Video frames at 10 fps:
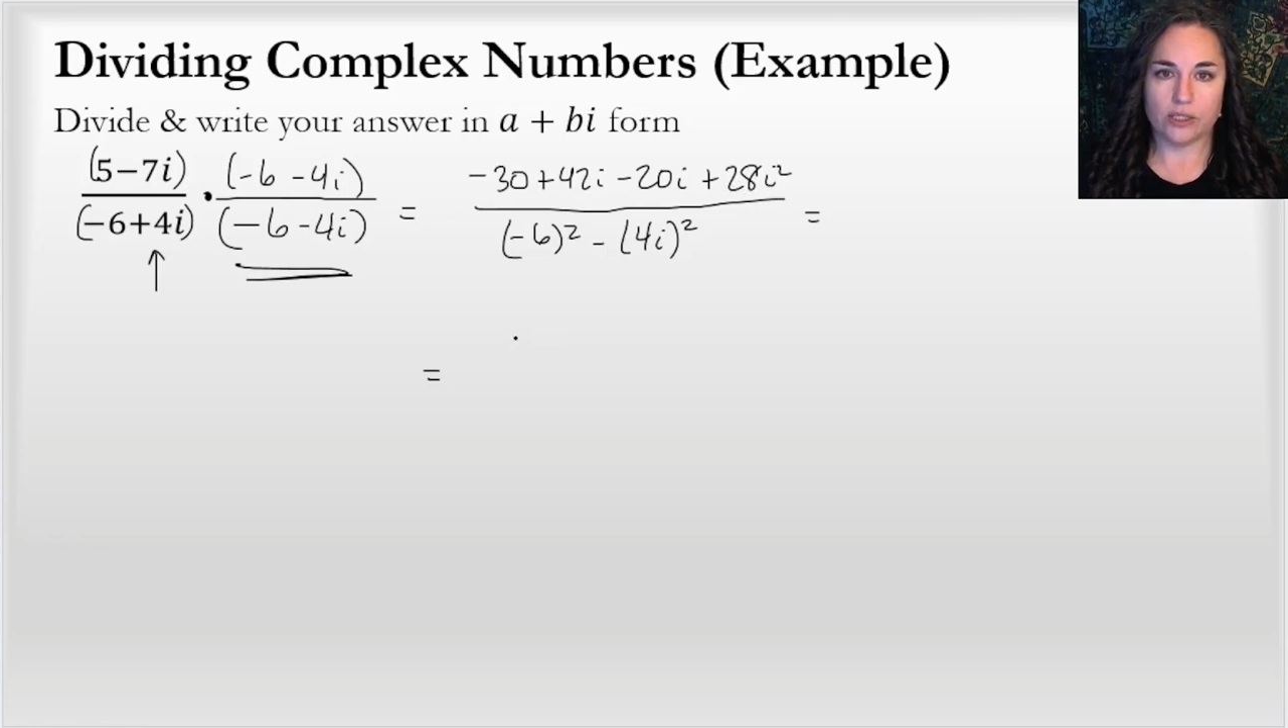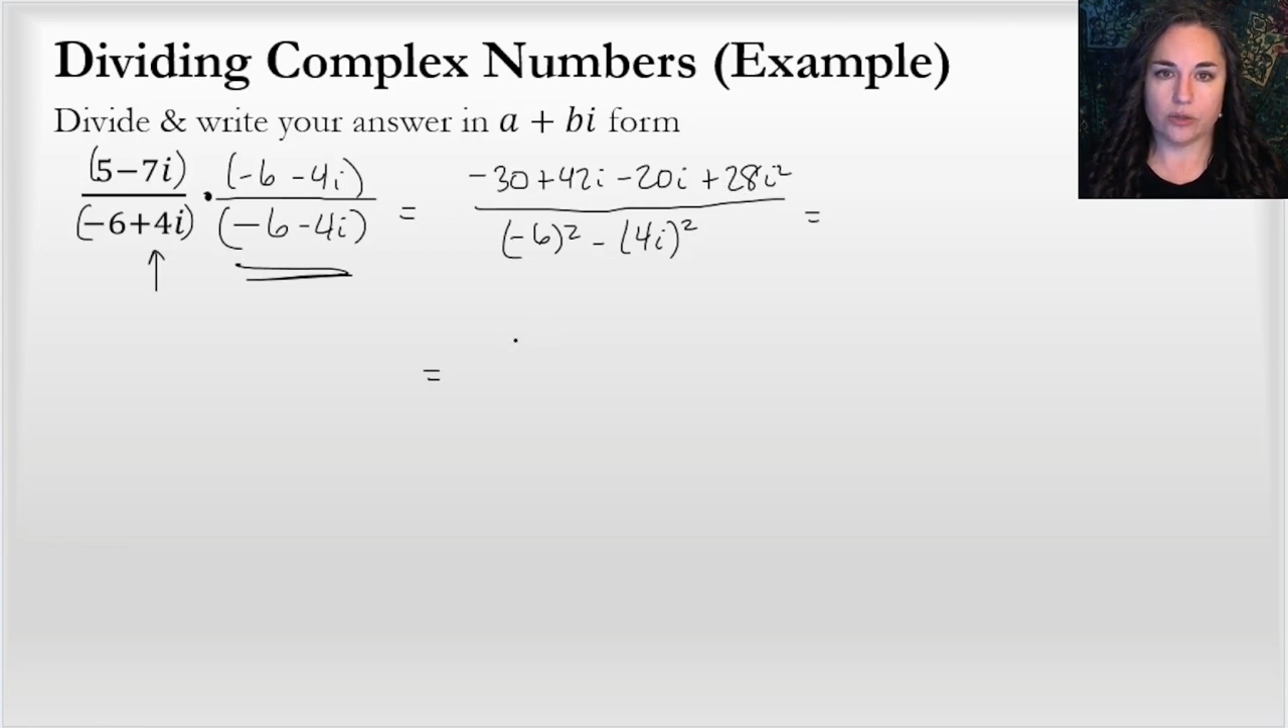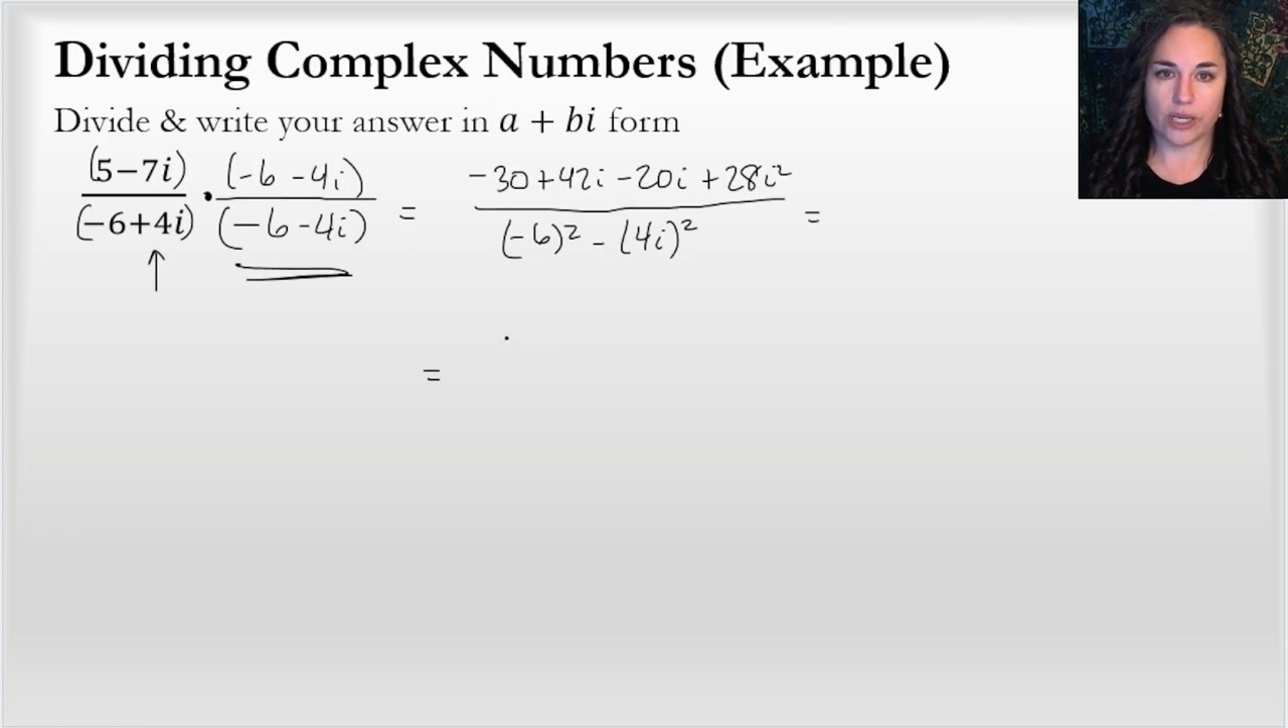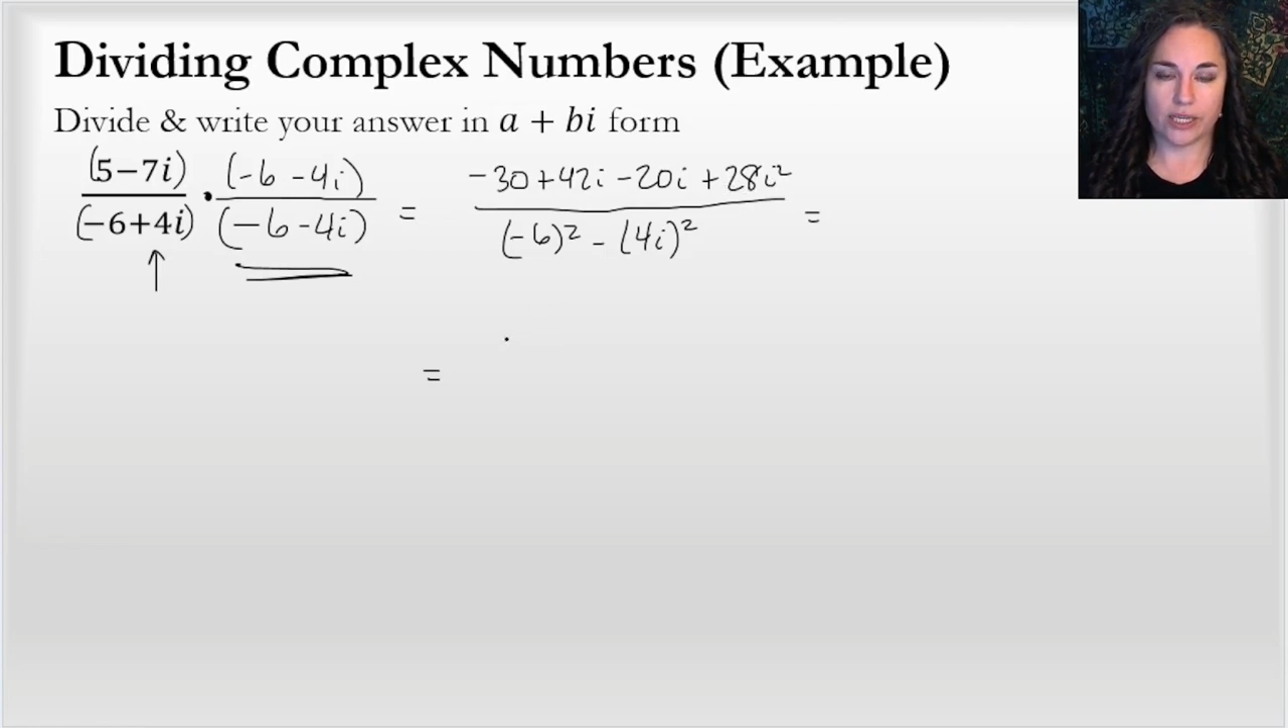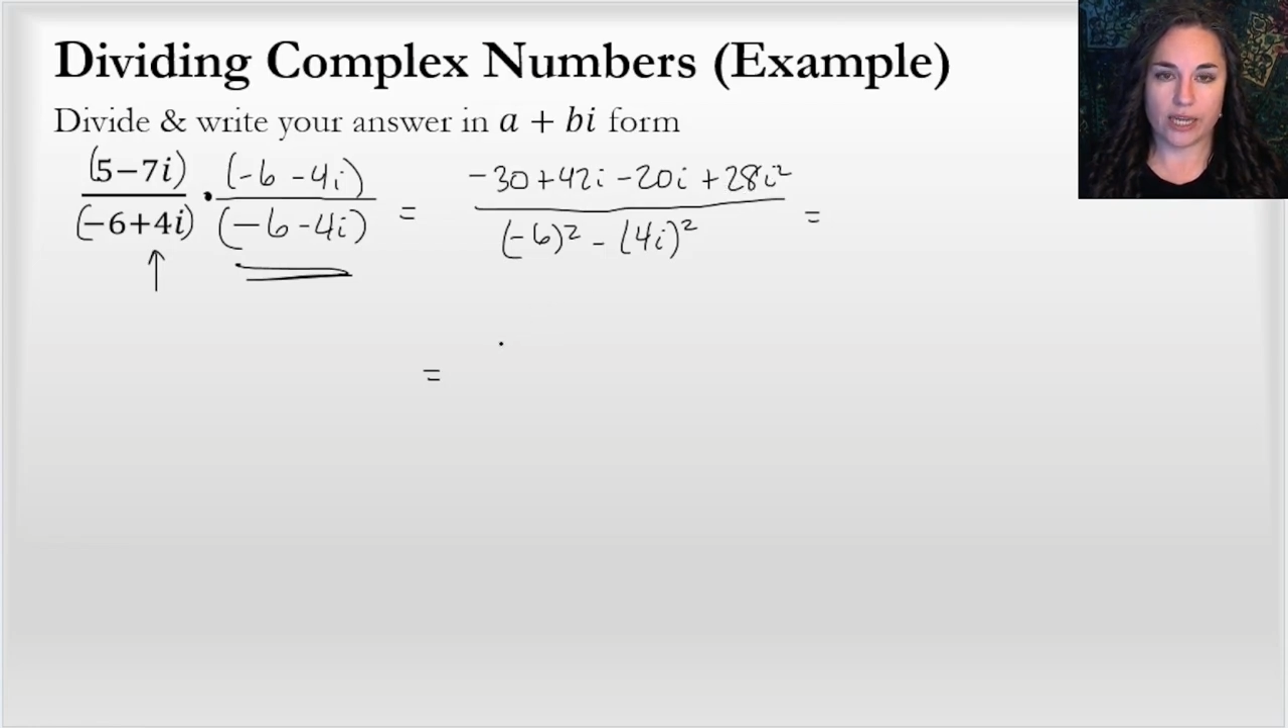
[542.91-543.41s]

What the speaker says: So I get